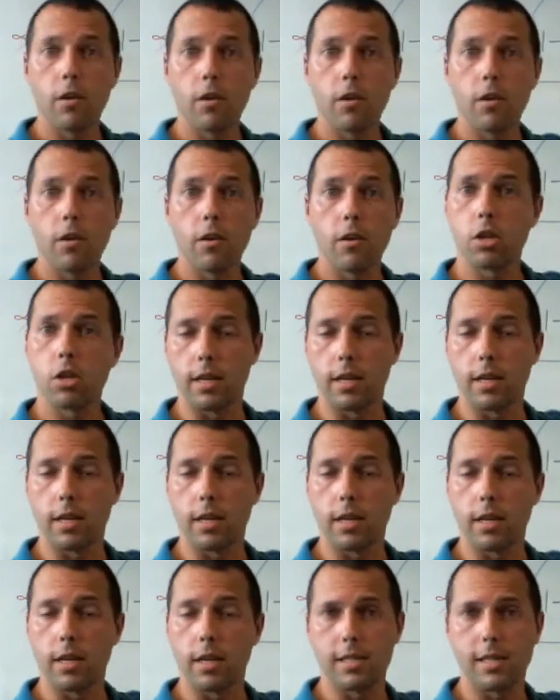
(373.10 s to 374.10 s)
You should.
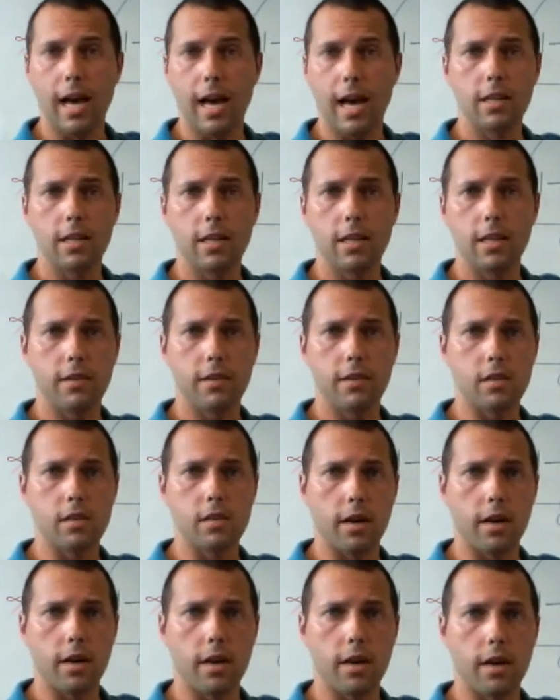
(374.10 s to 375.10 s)
It exactly fits
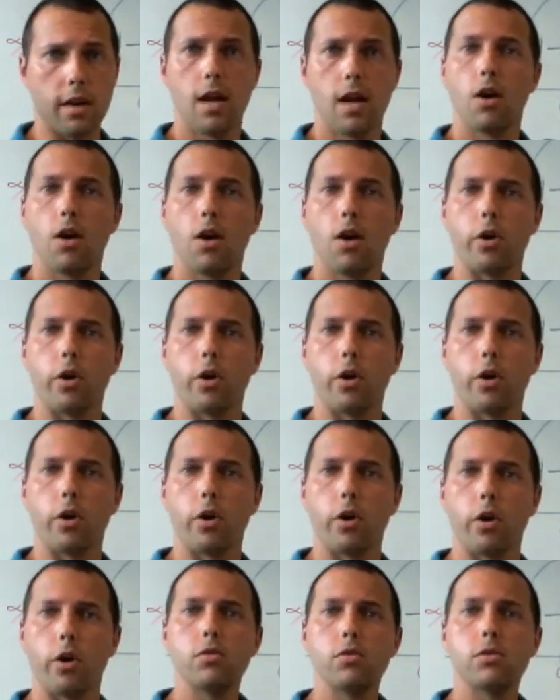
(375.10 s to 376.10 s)
in there. What you're
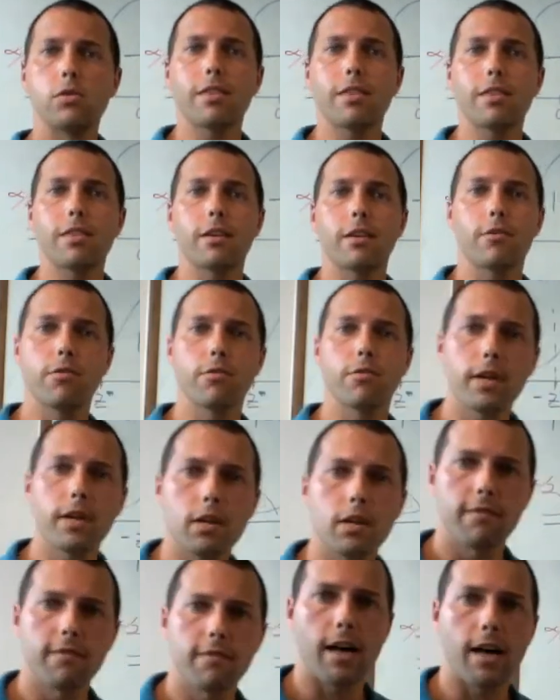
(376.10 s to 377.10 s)
going to do to get the
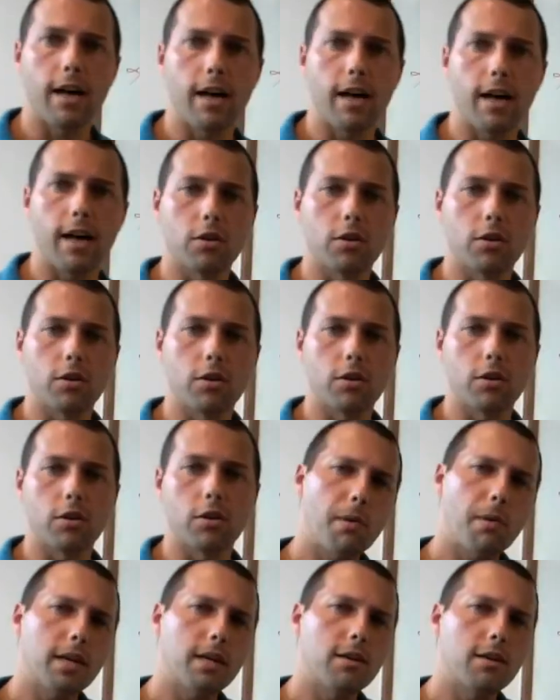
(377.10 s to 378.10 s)
critical value, the
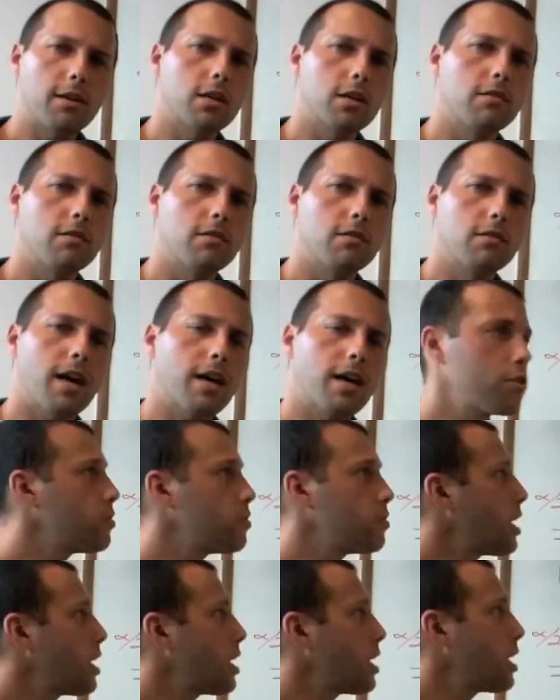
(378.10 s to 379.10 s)
corresponding critical
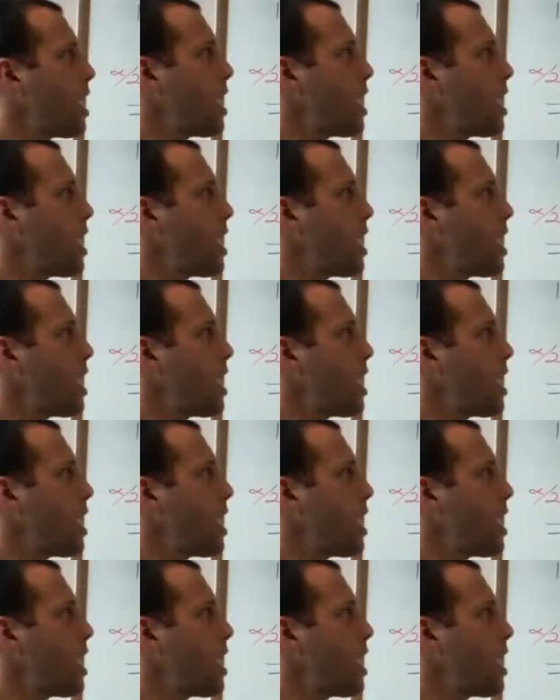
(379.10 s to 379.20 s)
value that